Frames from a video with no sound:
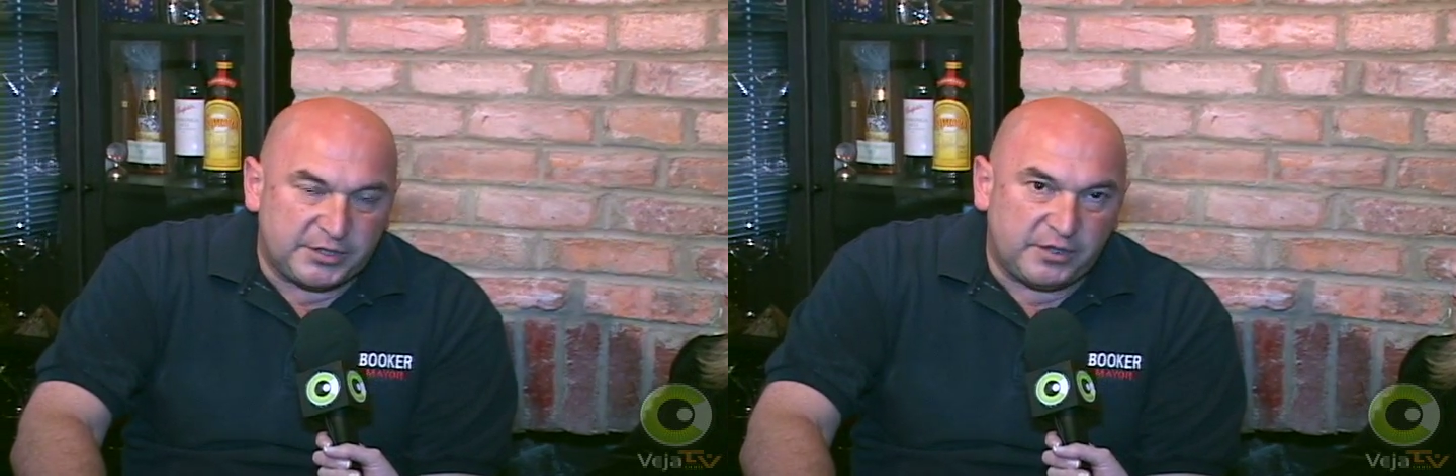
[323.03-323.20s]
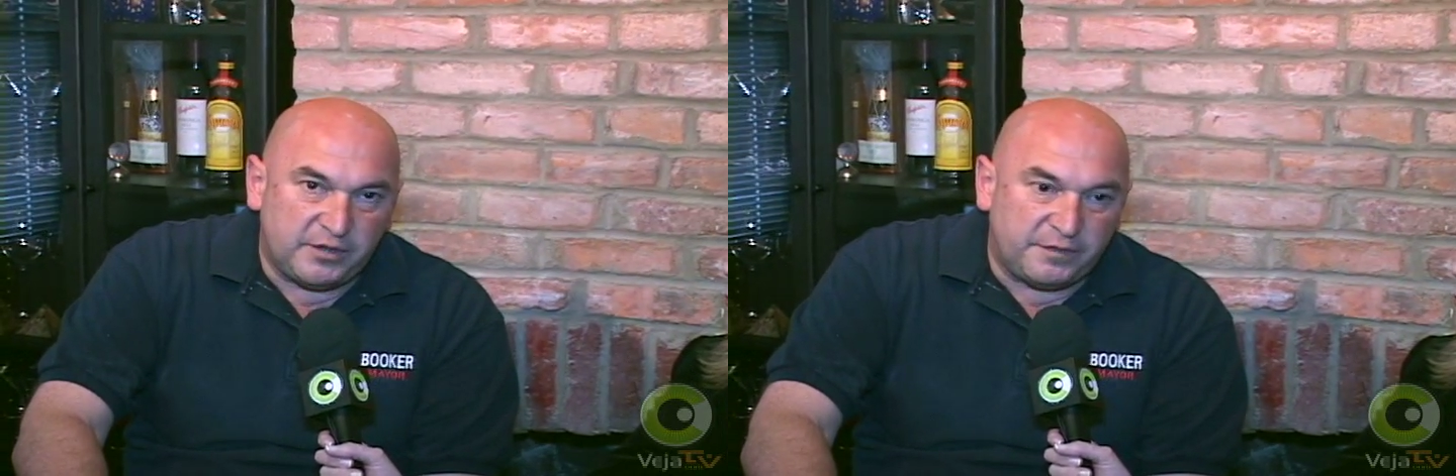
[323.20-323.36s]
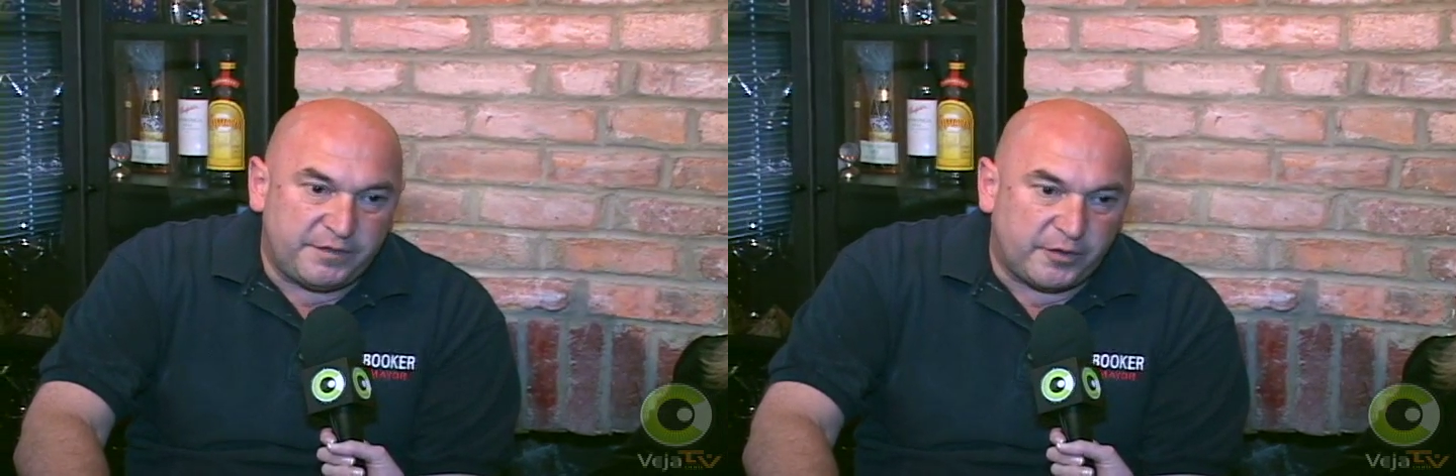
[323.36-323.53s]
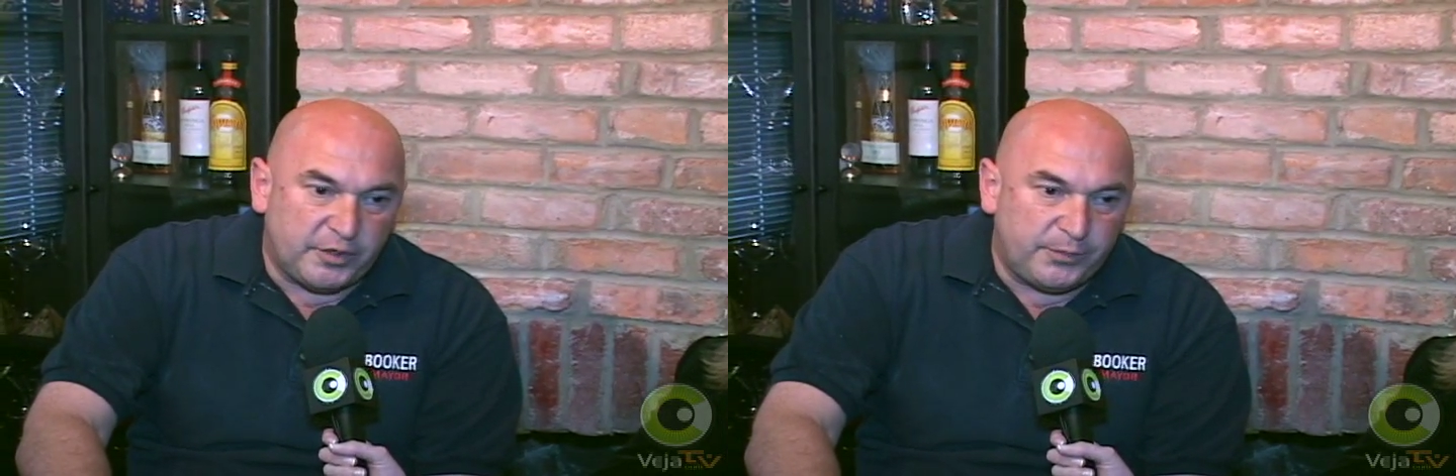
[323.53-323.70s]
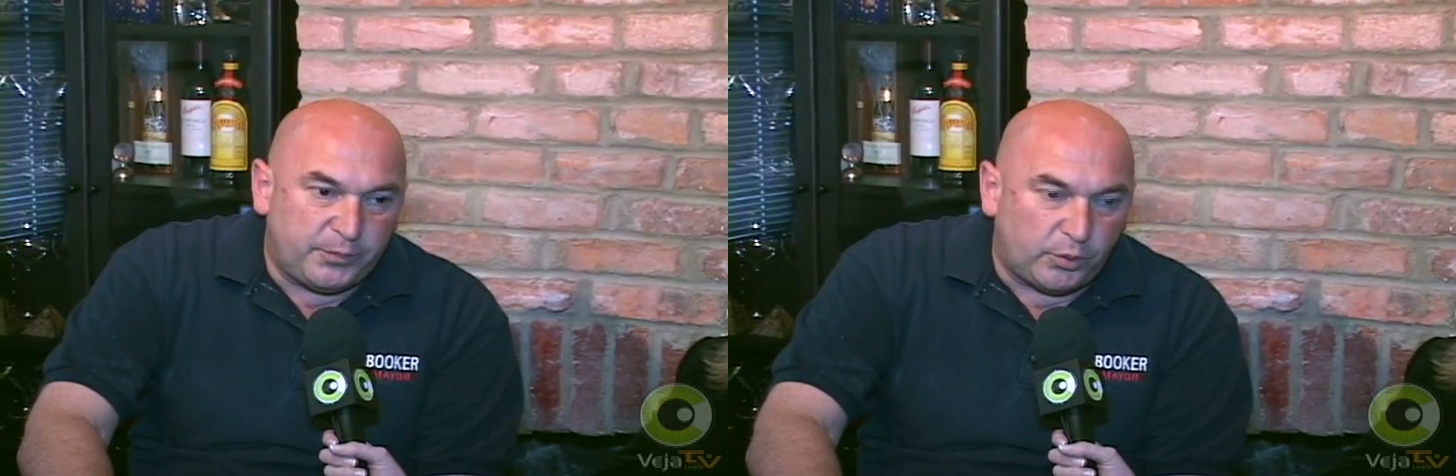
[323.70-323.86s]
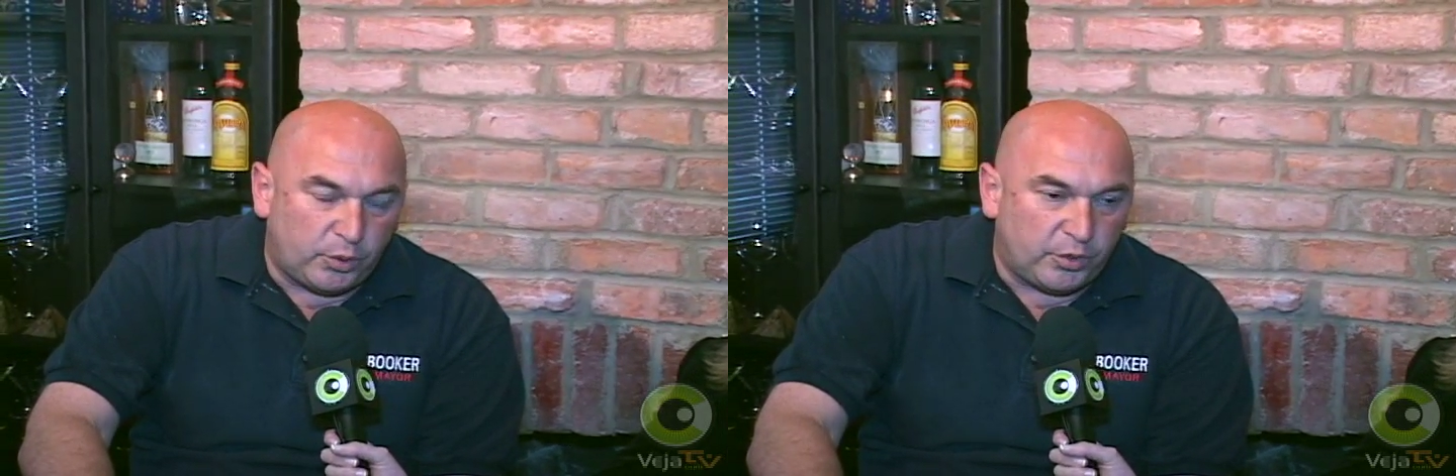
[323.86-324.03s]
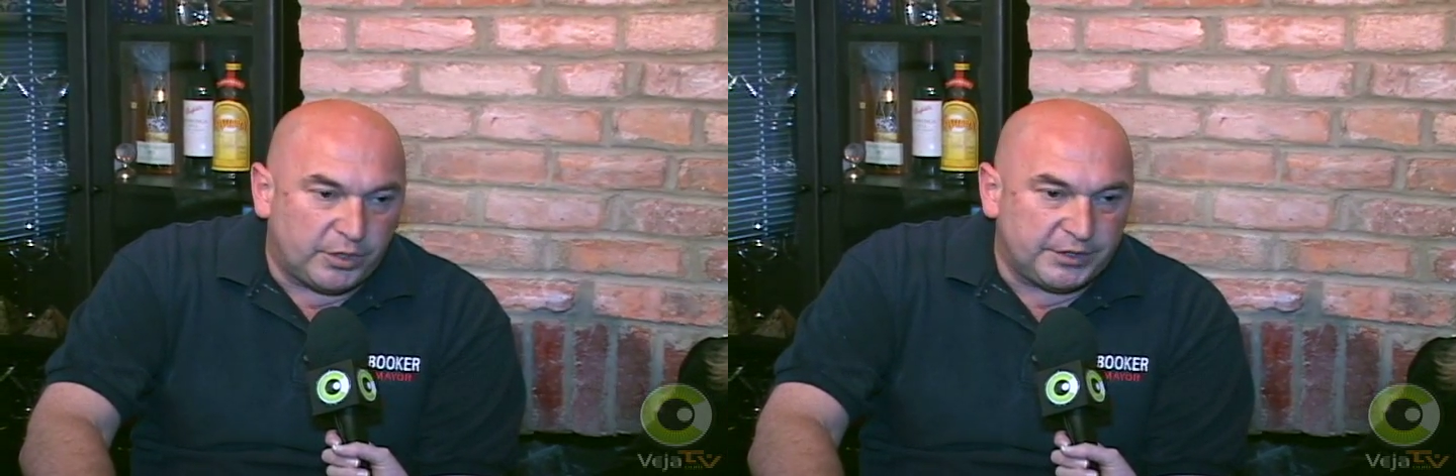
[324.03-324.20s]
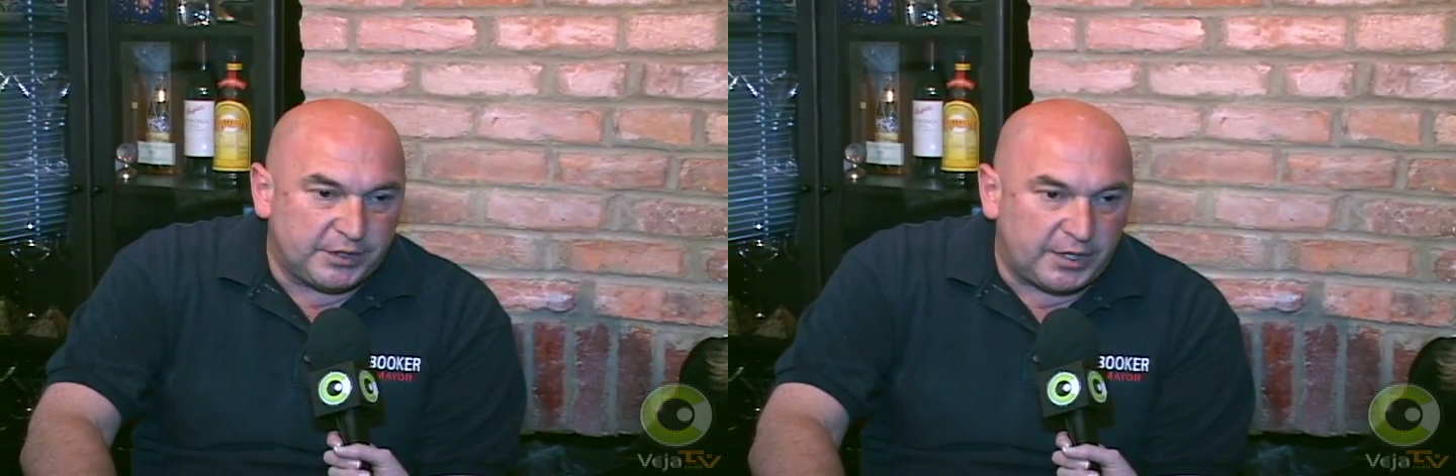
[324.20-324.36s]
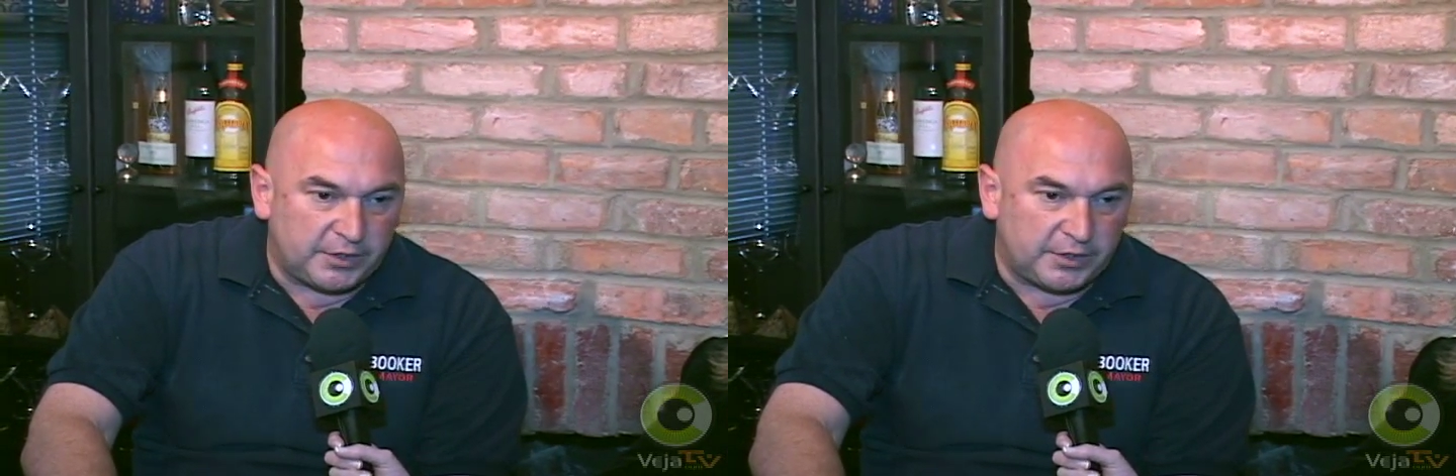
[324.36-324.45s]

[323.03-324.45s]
a very poor and